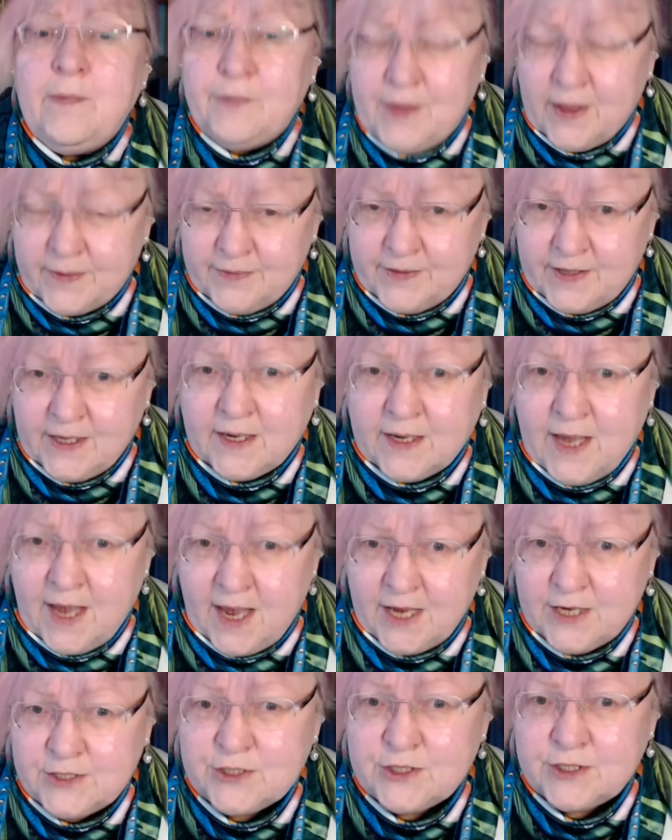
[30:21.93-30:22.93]
than the
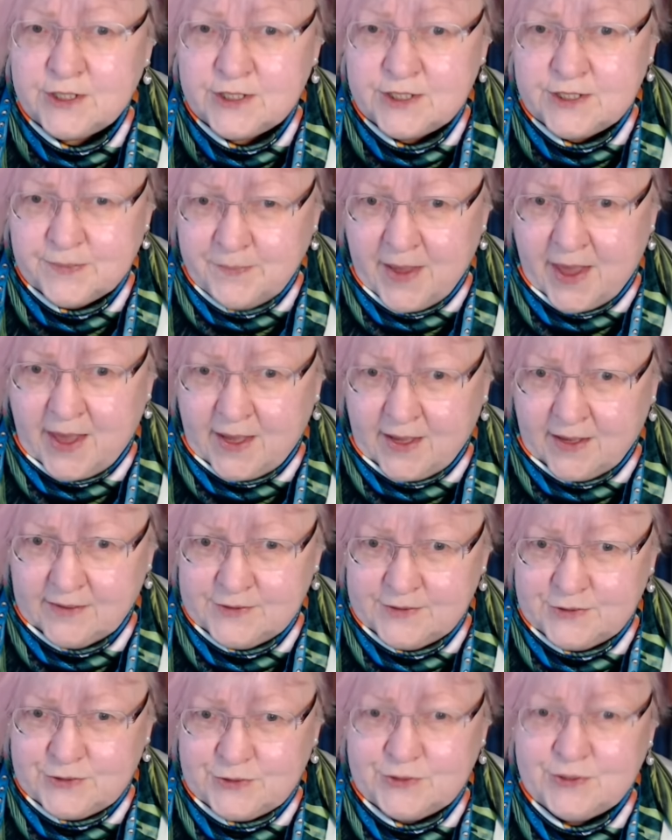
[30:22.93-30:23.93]
occasion
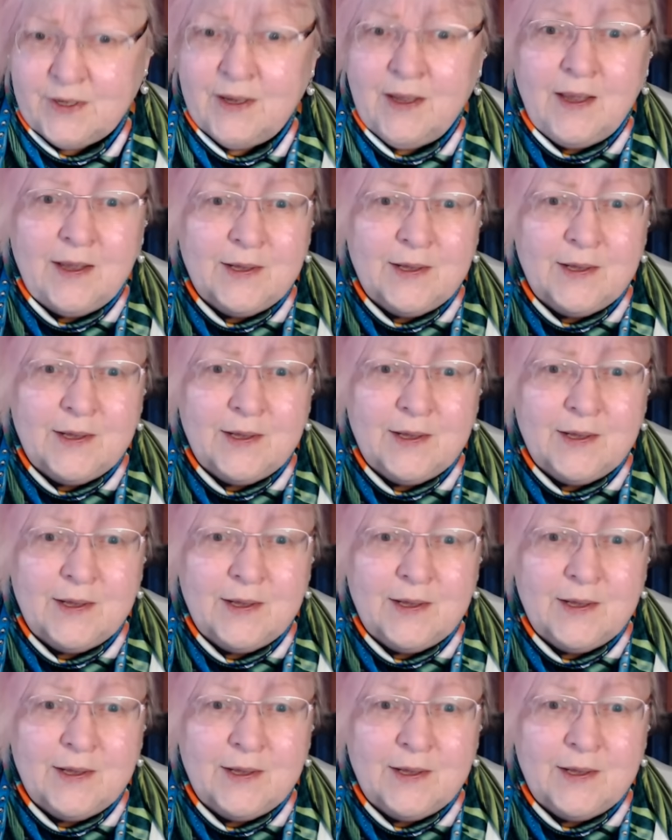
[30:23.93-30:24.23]
demands.